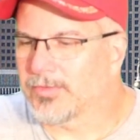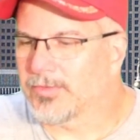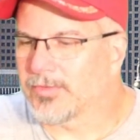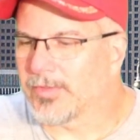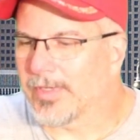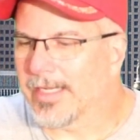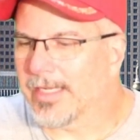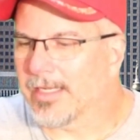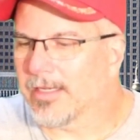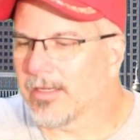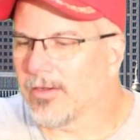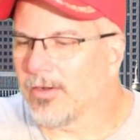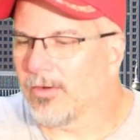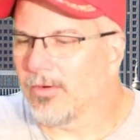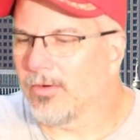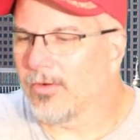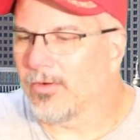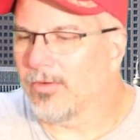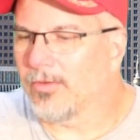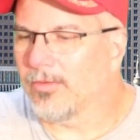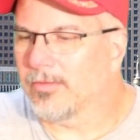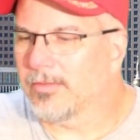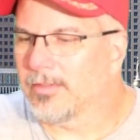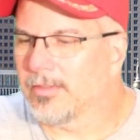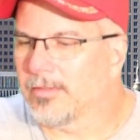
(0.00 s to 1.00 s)
Drink
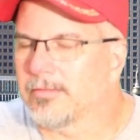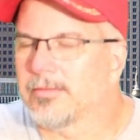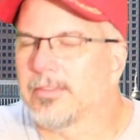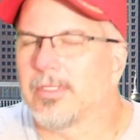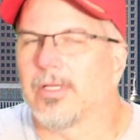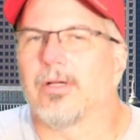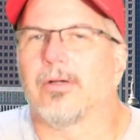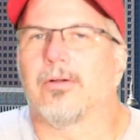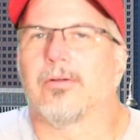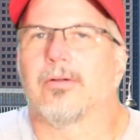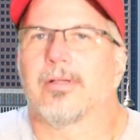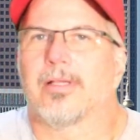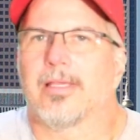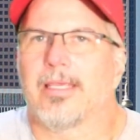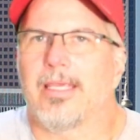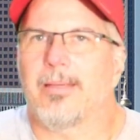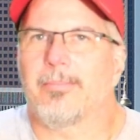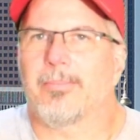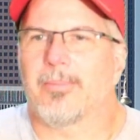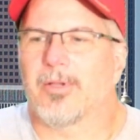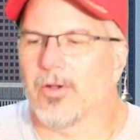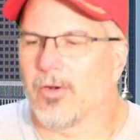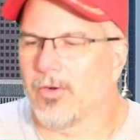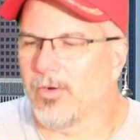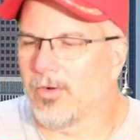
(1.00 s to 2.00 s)
cold, no,
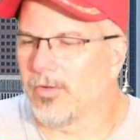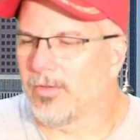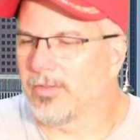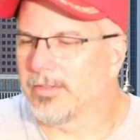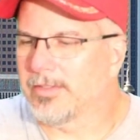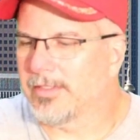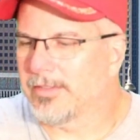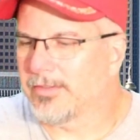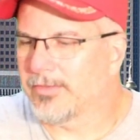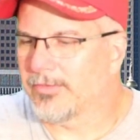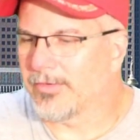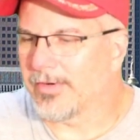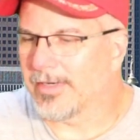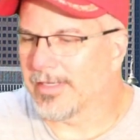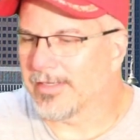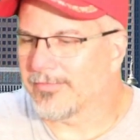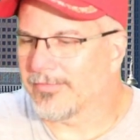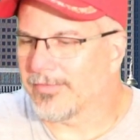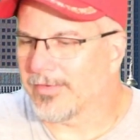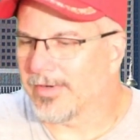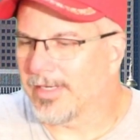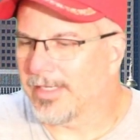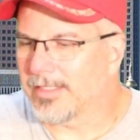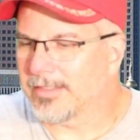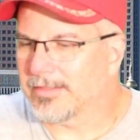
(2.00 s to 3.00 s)
keep cold, drink
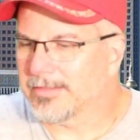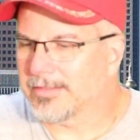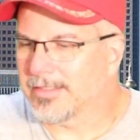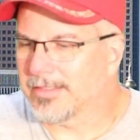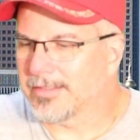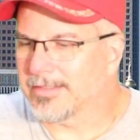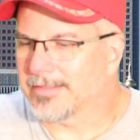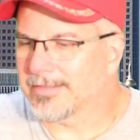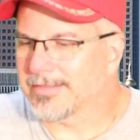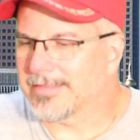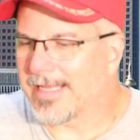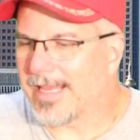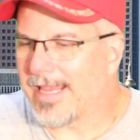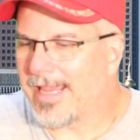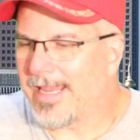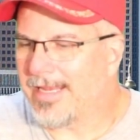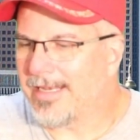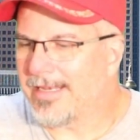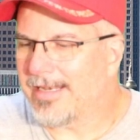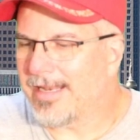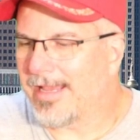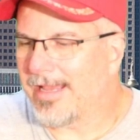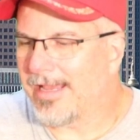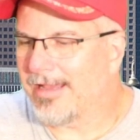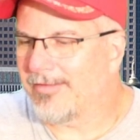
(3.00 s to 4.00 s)
fresh. This is
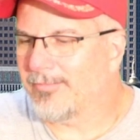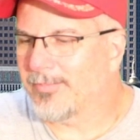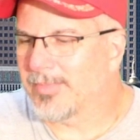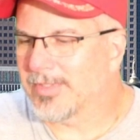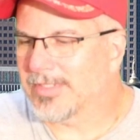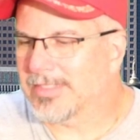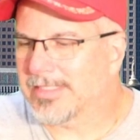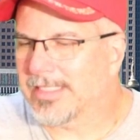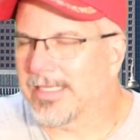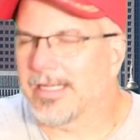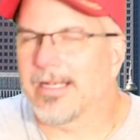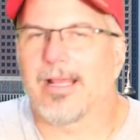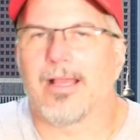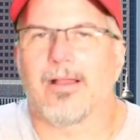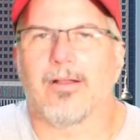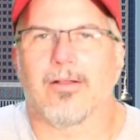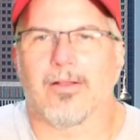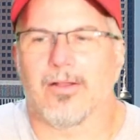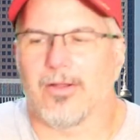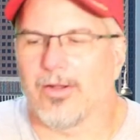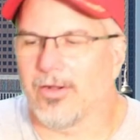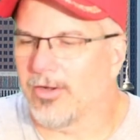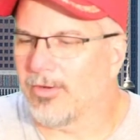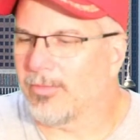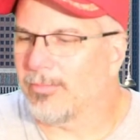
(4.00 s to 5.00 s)
8.5%
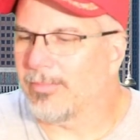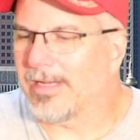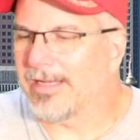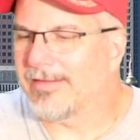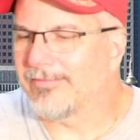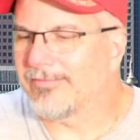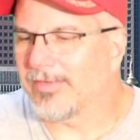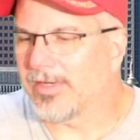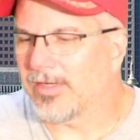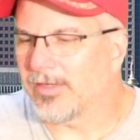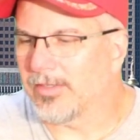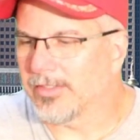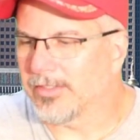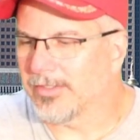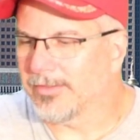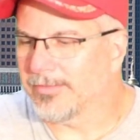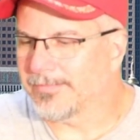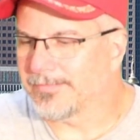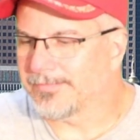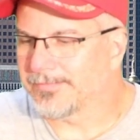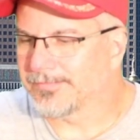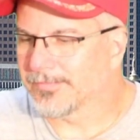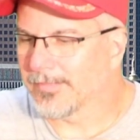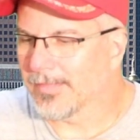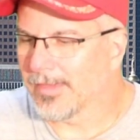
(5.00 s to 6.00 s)
alcohol by
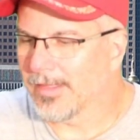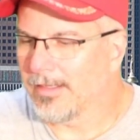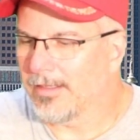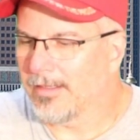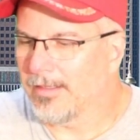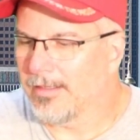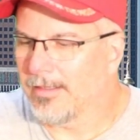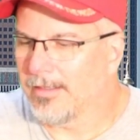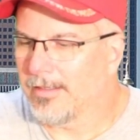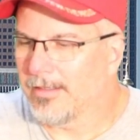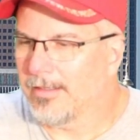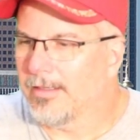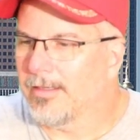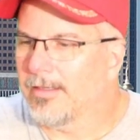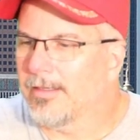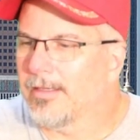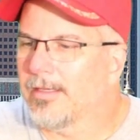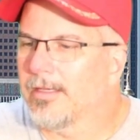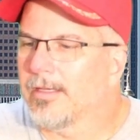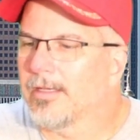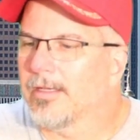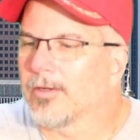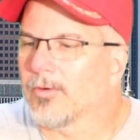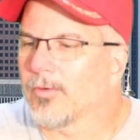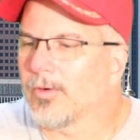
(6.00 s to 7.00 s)
volume.
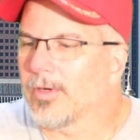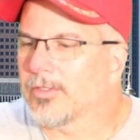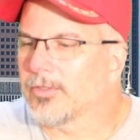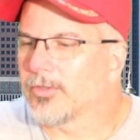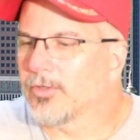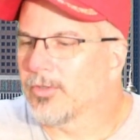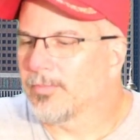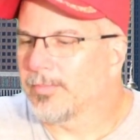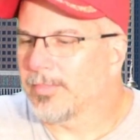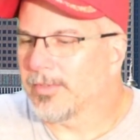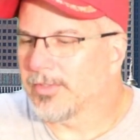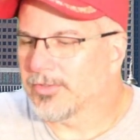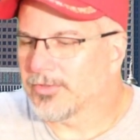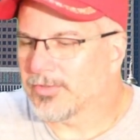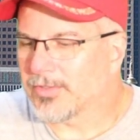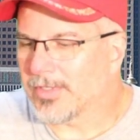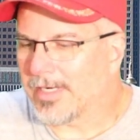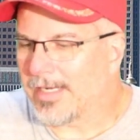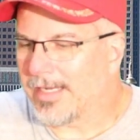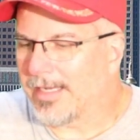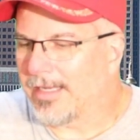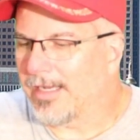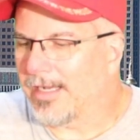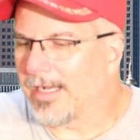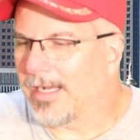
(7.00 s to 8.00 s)
Quadruple
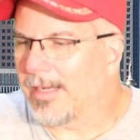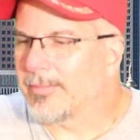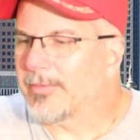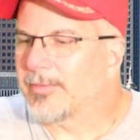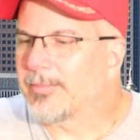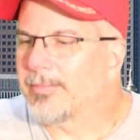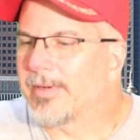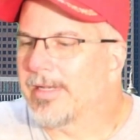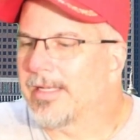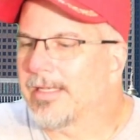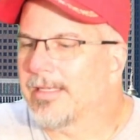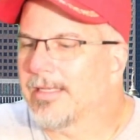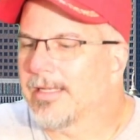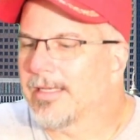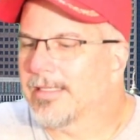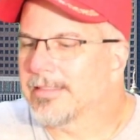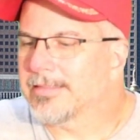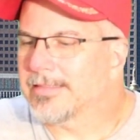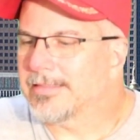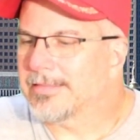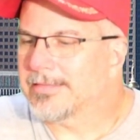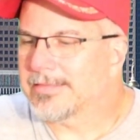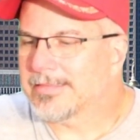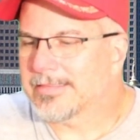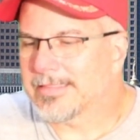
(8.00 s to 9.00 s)
dry hopped, but it
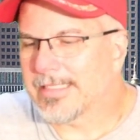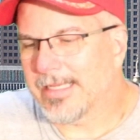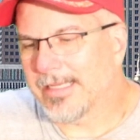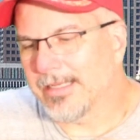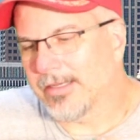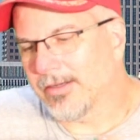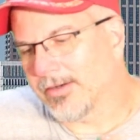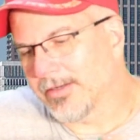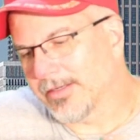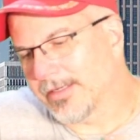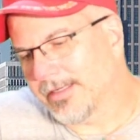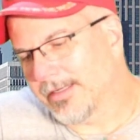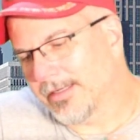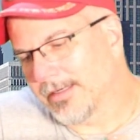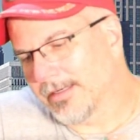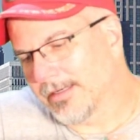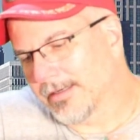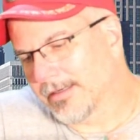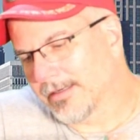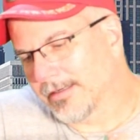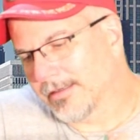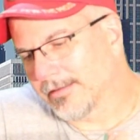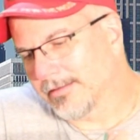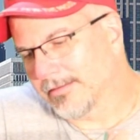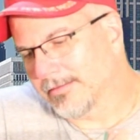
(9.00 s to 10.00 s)
doesn't say on
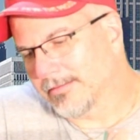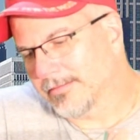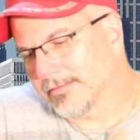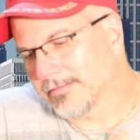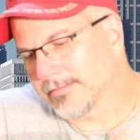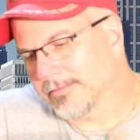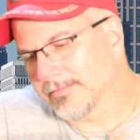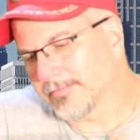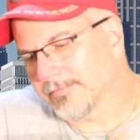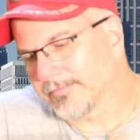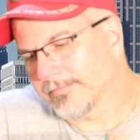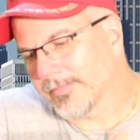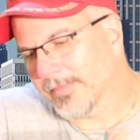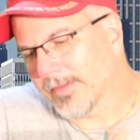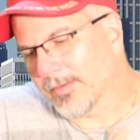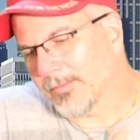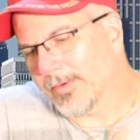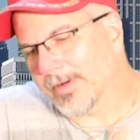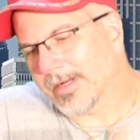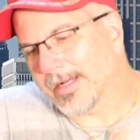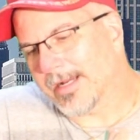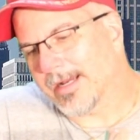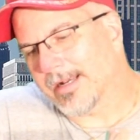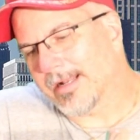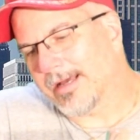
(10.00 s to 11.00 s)
here
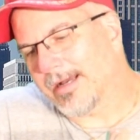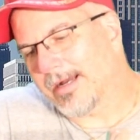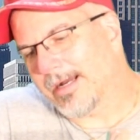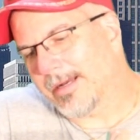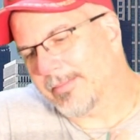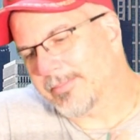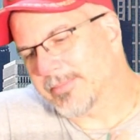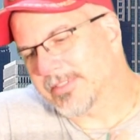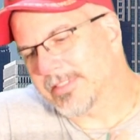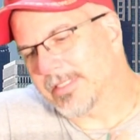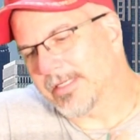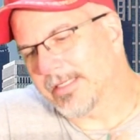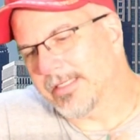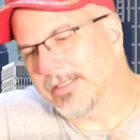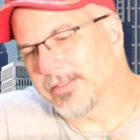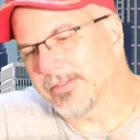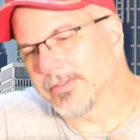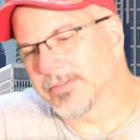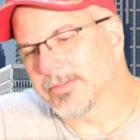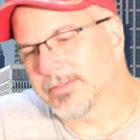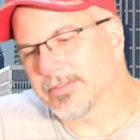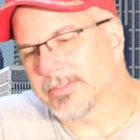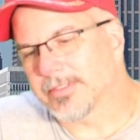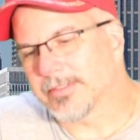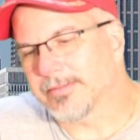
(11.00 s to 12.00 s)
what kind of hops they
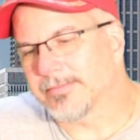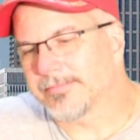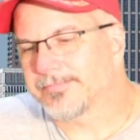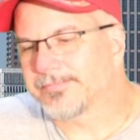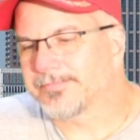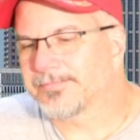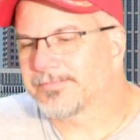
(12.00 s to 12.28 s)
used.